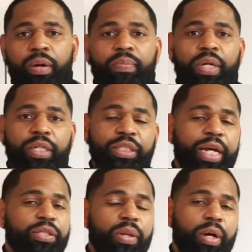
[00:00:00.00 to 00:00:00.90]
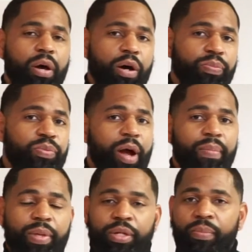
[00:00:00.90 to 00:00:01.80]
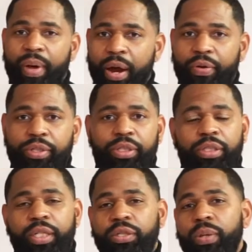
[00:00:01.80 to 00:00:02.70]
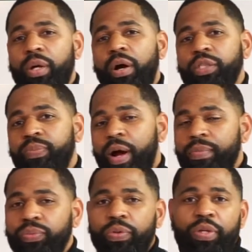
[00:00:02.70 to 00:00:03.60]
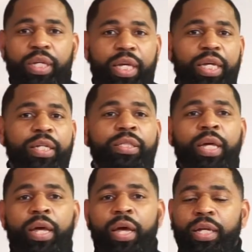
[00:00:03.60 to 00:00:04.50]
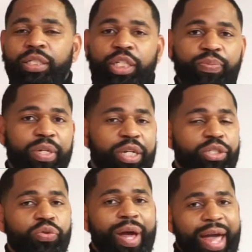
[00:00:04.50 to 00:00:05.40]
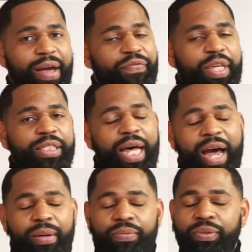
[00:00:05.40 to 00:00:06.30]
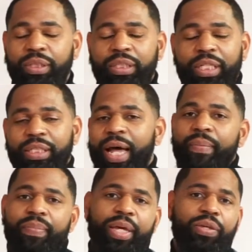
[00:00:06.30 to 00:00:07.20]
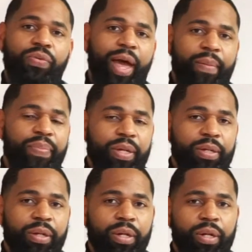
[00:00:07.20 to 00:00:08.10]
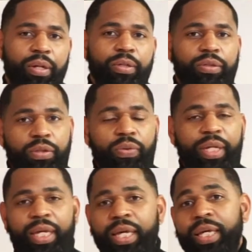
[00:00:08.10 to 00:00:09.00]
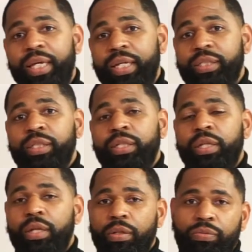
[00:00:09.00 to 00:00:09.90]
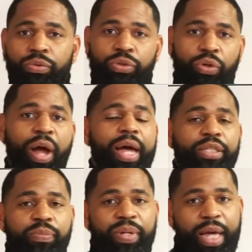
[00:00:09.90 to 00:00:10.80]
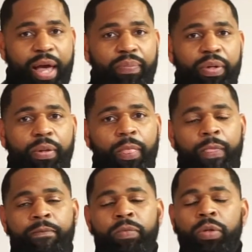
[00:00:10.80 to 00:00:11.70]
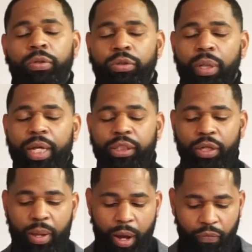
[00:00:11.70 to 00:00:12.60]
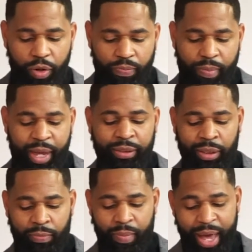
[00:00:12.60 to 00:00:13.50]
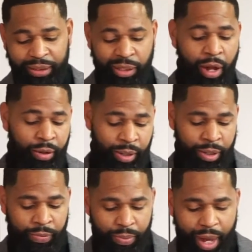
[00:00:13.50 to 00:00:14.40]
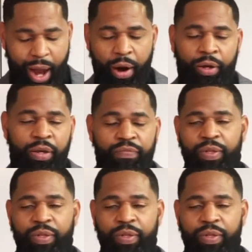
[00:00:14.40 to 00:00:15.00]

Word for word: because that's going to cause problems in your marriage. That's going to cause problems with your kids. Just because you have these items does not make you happy. So the key is trying to be happy. So let's start off with Maslow's hierarchy of